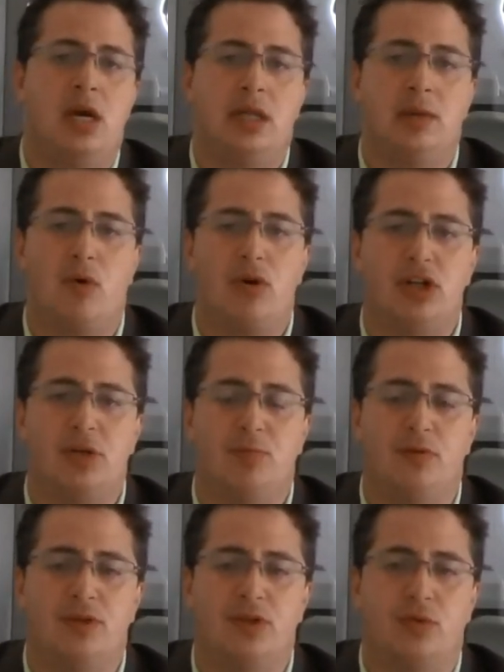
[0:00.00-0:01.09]
The mortgage
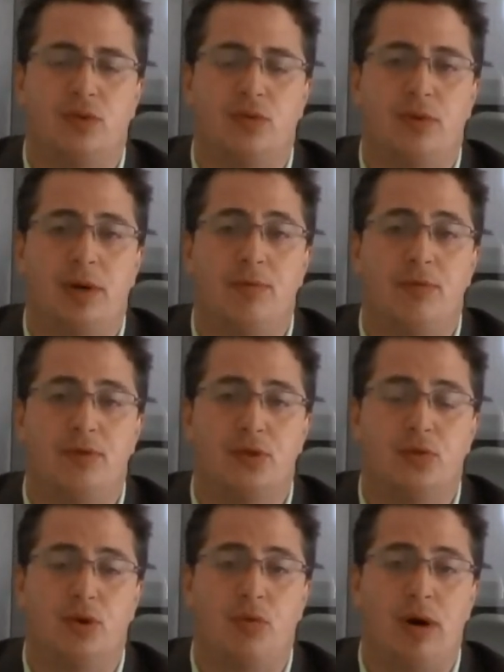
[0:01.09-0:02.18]
approvals
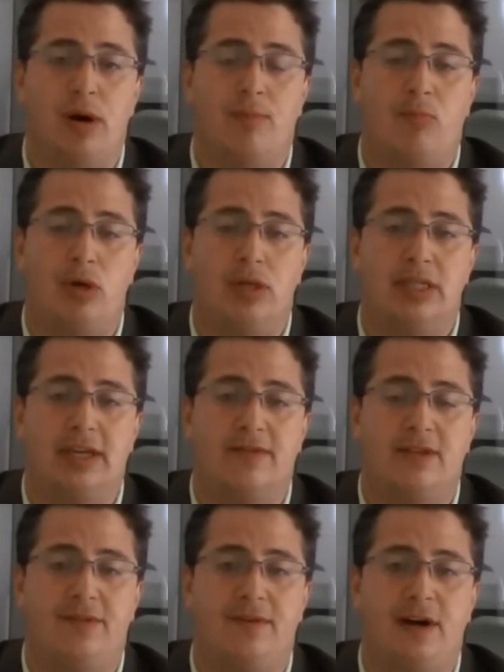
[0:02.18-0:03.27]
were
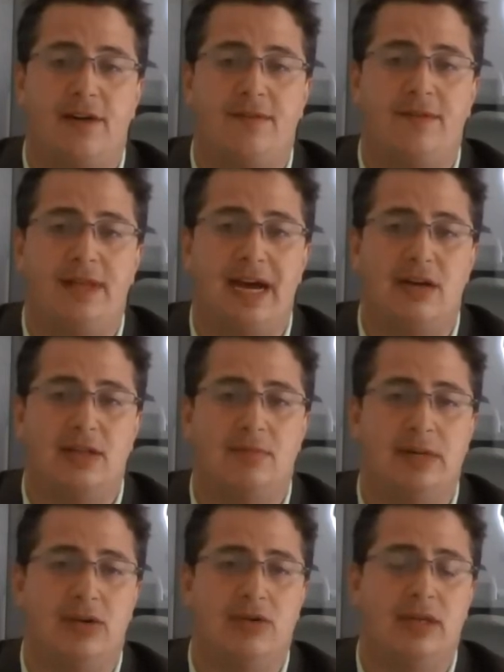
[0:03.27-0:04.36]
1,75,000,
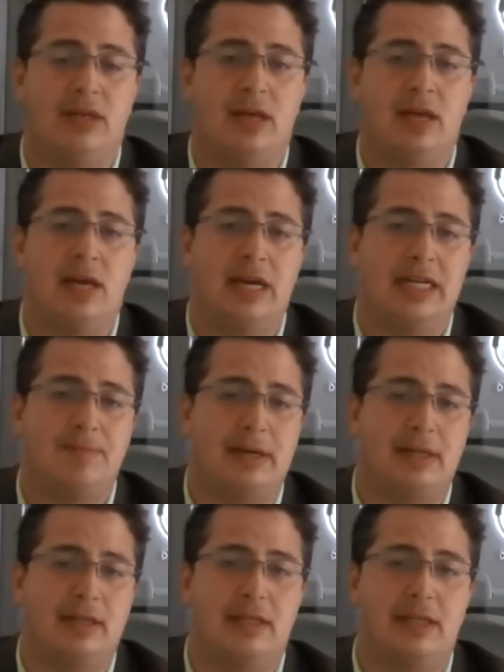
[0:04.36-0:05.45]
better than
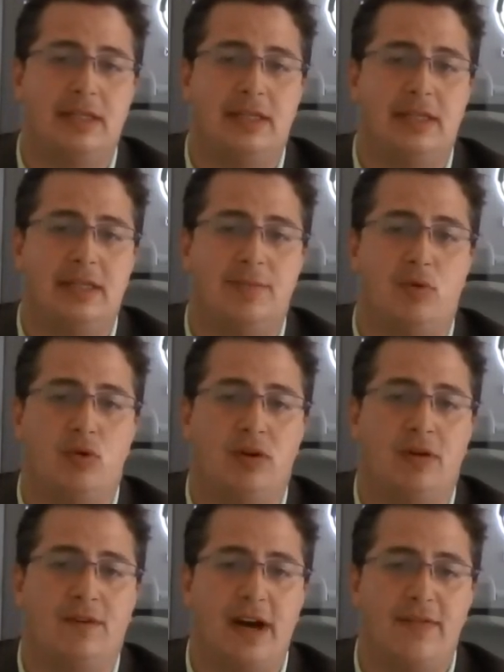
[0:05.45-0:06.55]
expected at
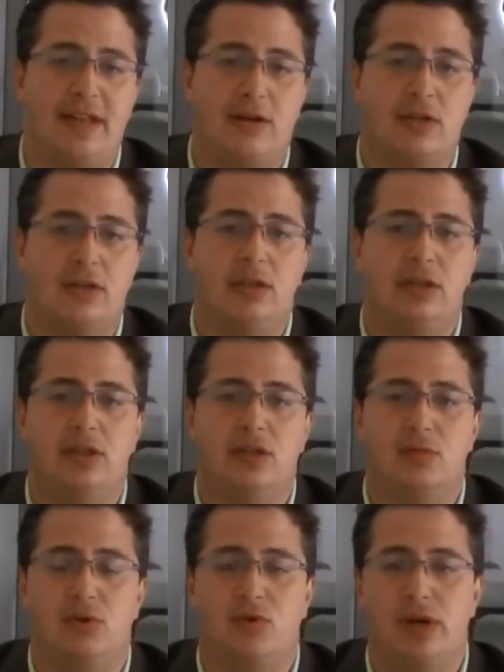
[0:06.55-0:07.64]
66,250. The
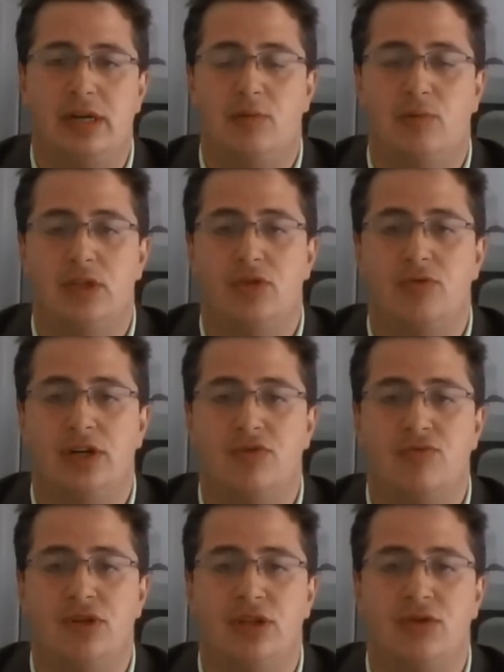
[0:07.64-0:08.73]
consumer credit was
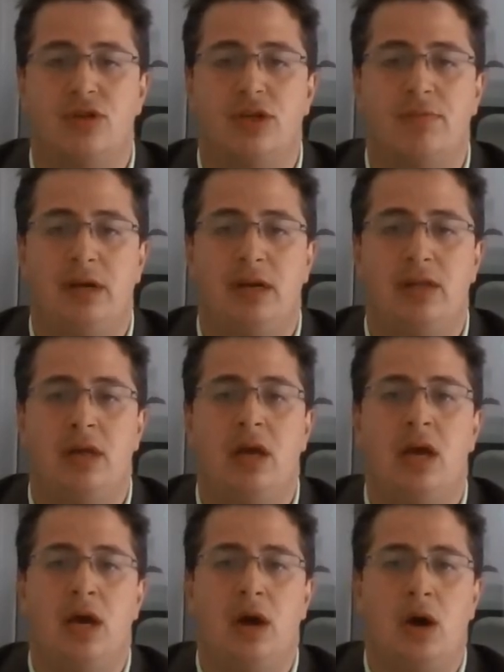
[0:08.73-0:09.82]
330 million,
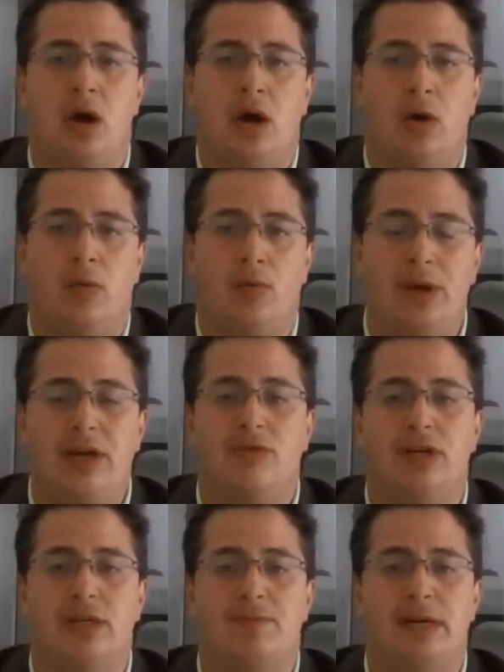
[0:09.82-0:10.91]
weaker
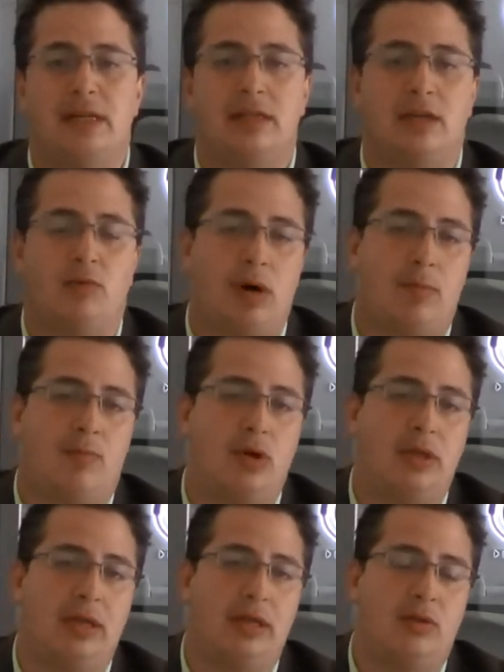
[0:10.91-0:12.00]
than expected at
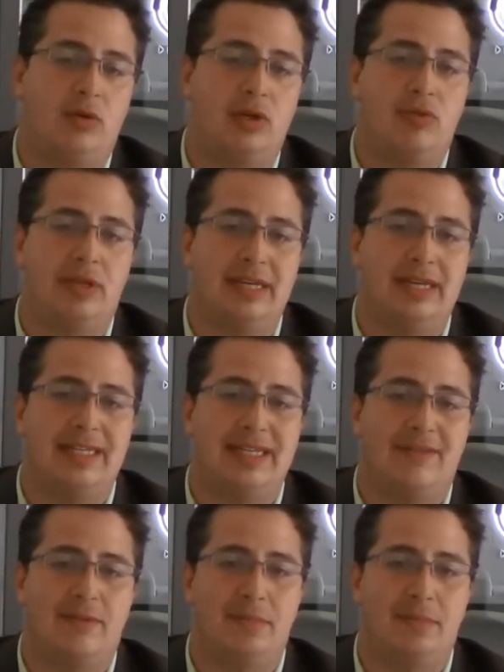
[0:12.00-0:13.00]
1,287